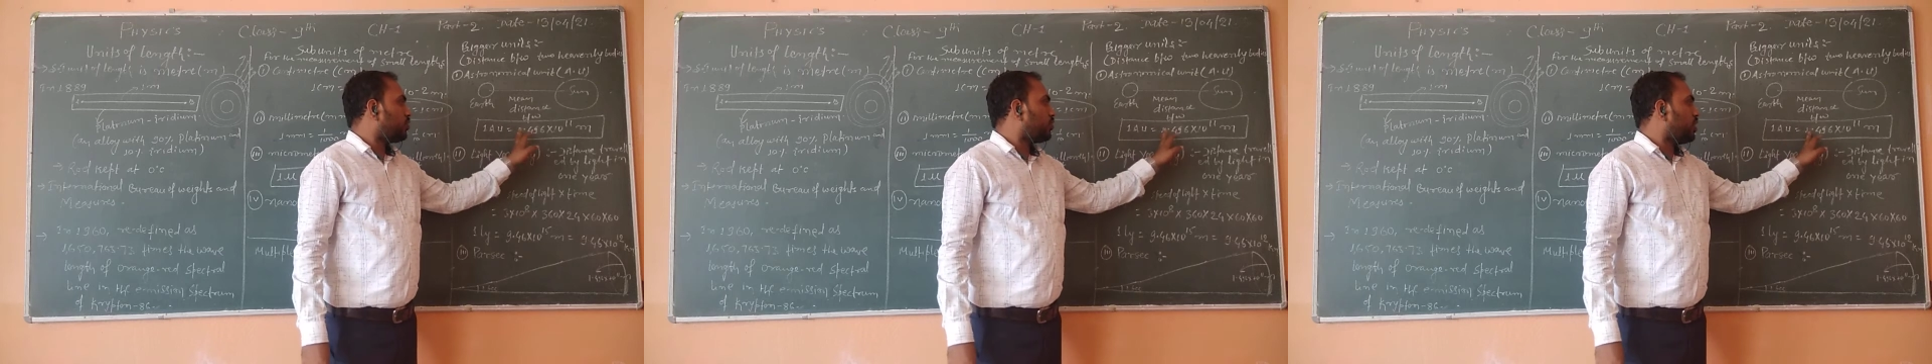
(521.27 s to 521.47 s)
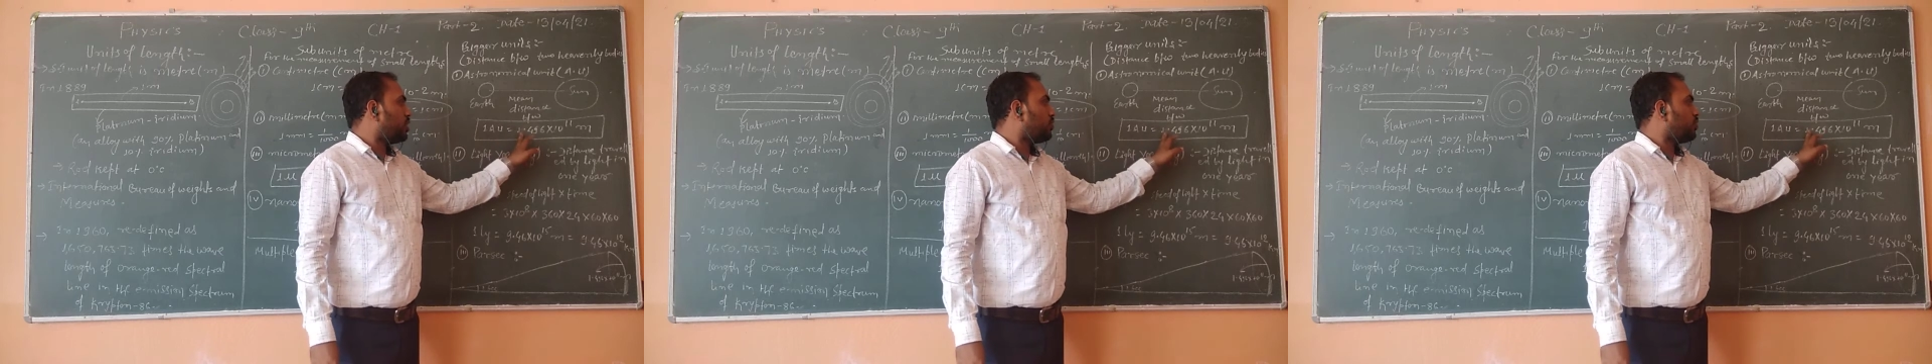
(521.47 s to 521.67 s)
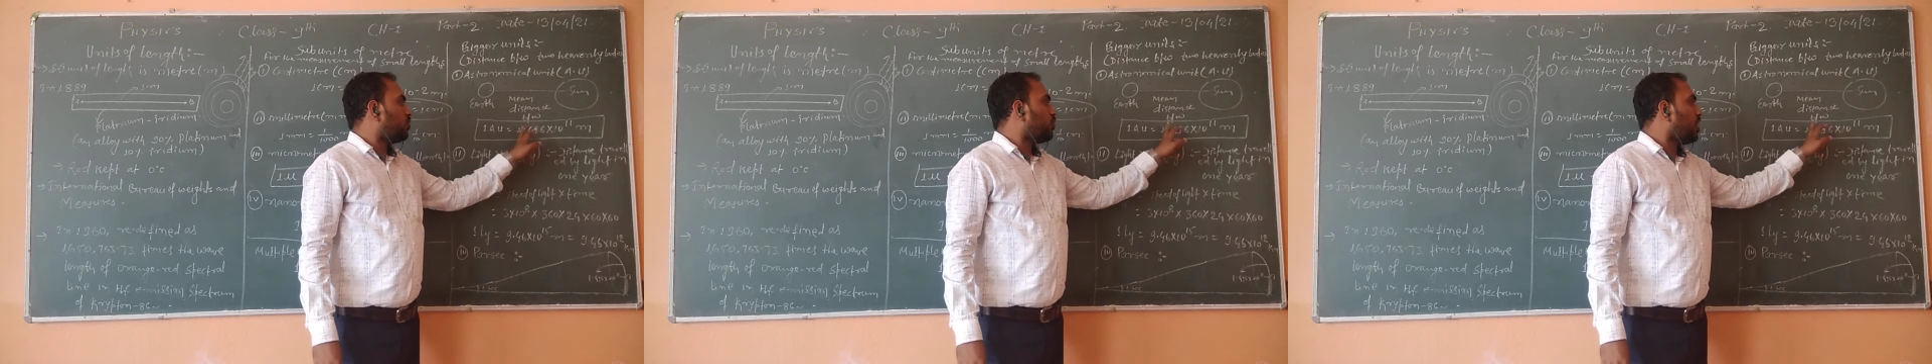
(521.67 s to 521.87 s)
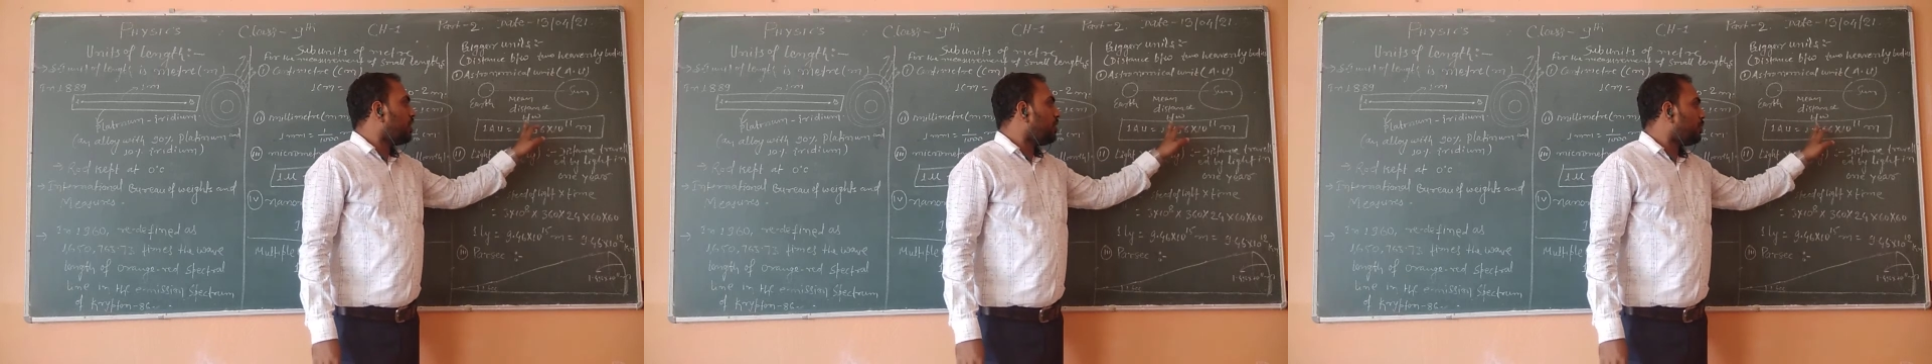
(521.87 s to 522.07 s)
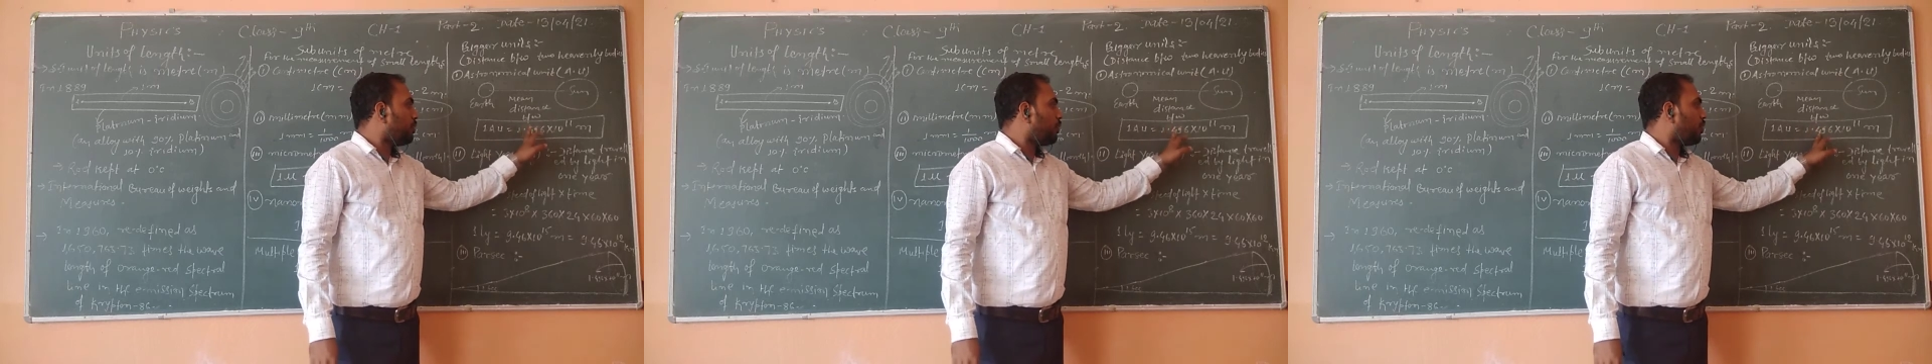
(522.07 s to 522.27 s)
equal to
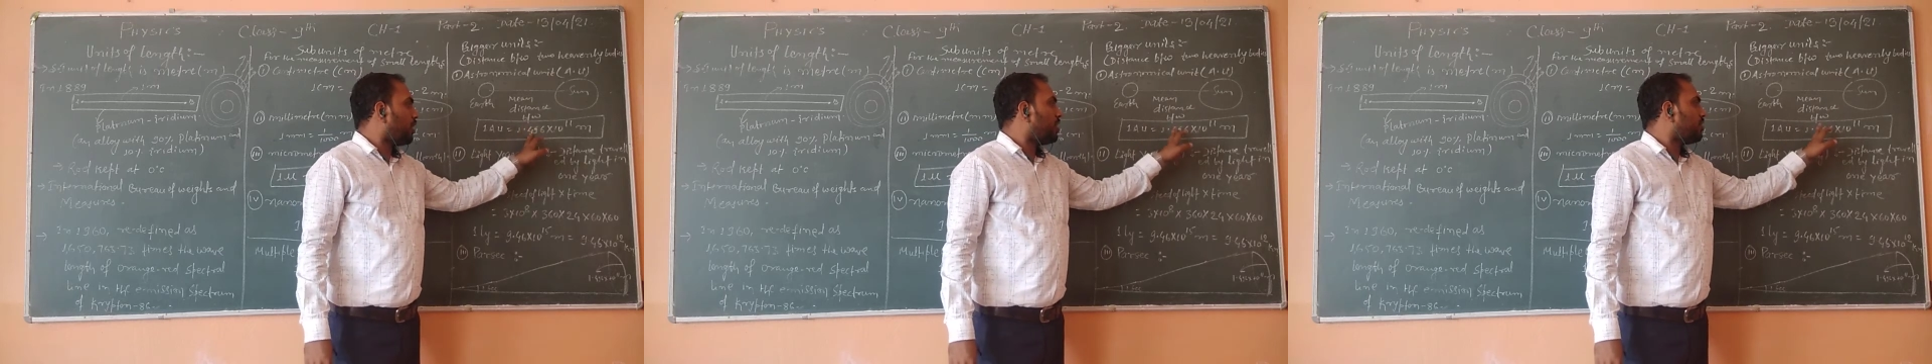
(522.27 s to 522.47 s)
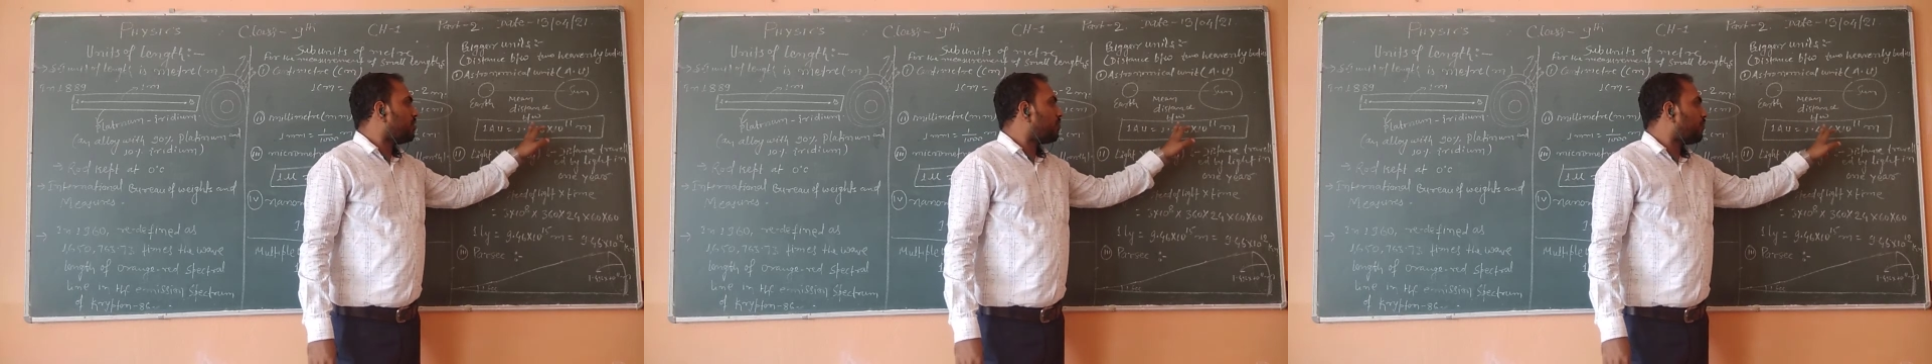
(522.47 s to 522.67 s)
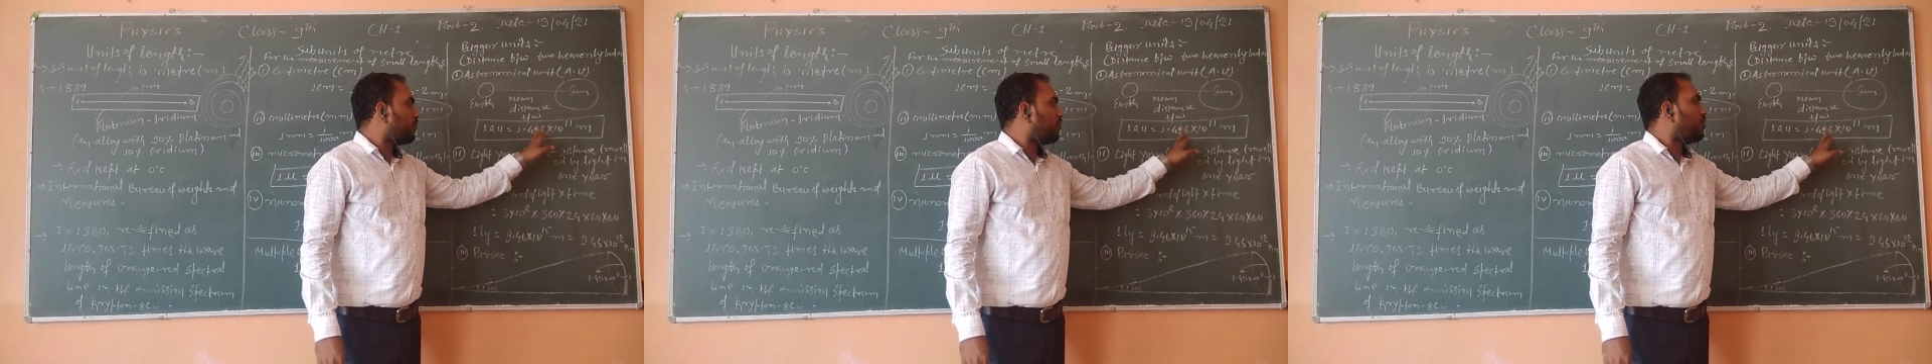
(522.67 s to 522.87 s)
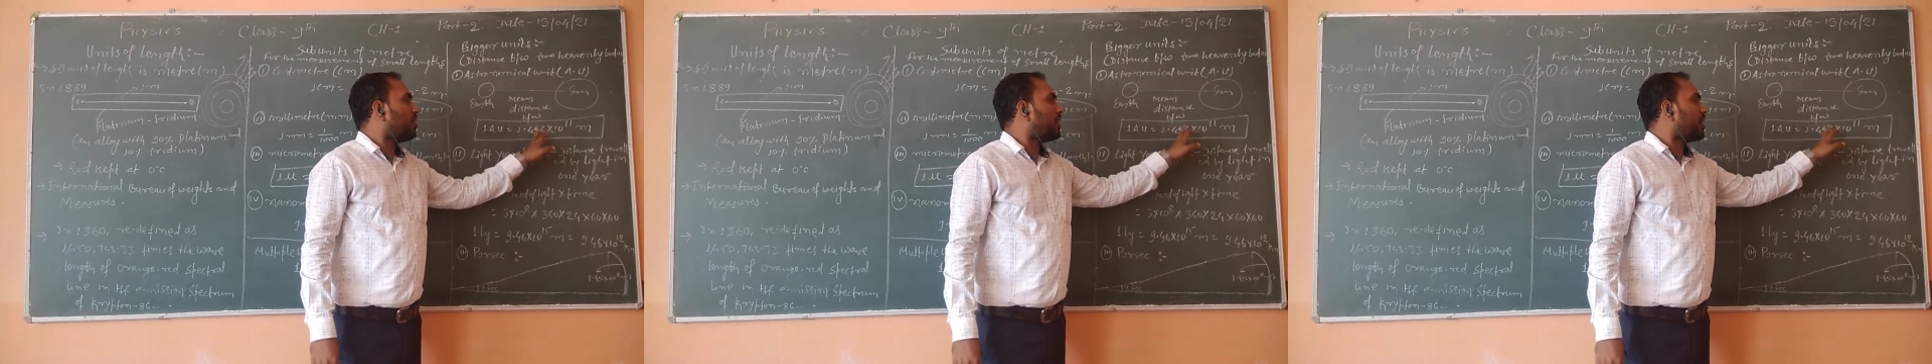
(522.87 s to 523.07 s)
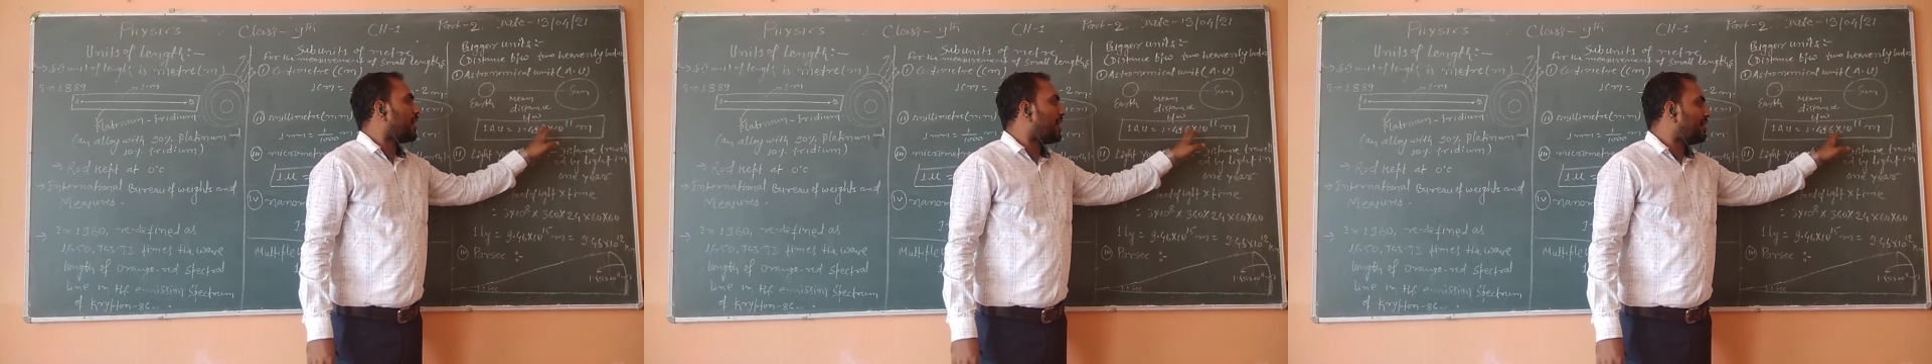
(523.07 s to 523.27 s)

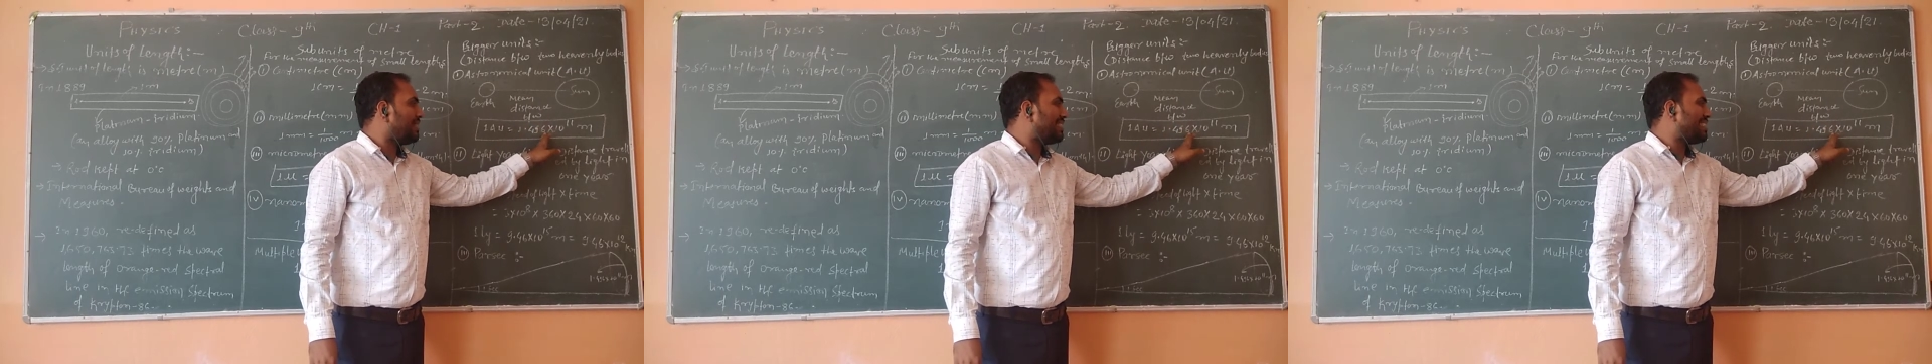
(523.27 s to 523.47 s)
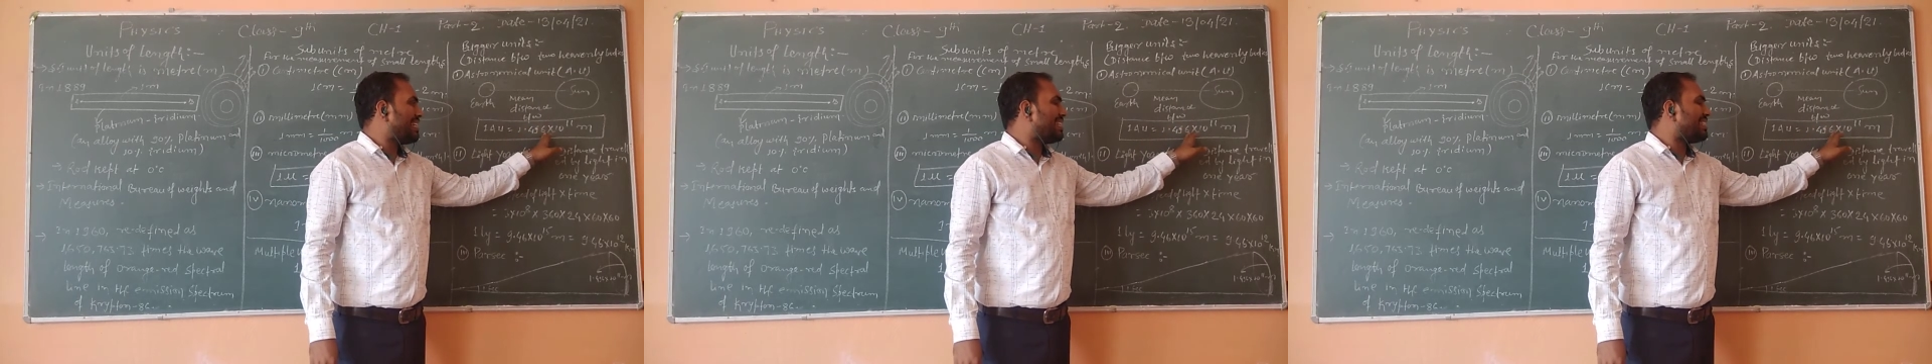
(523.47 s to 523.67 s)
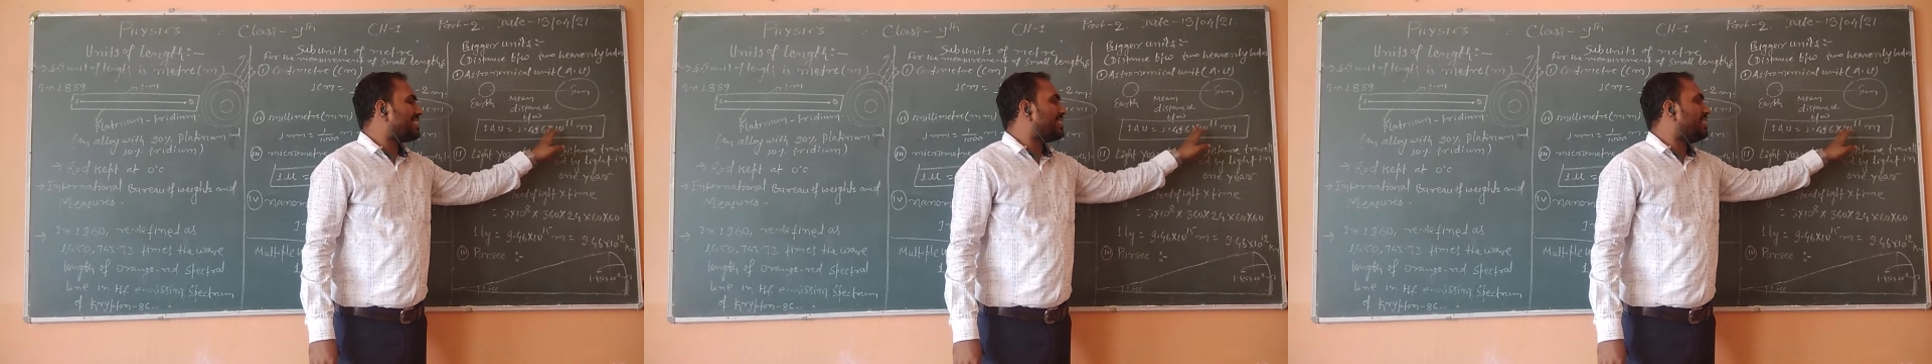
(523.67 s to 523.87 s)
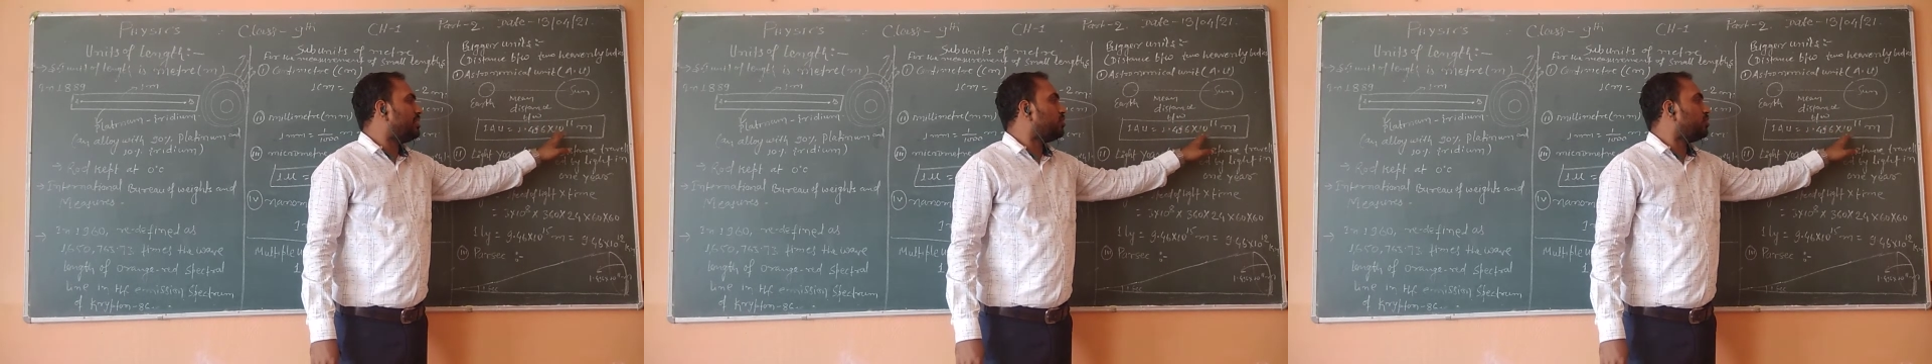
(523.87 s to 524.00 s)
1.496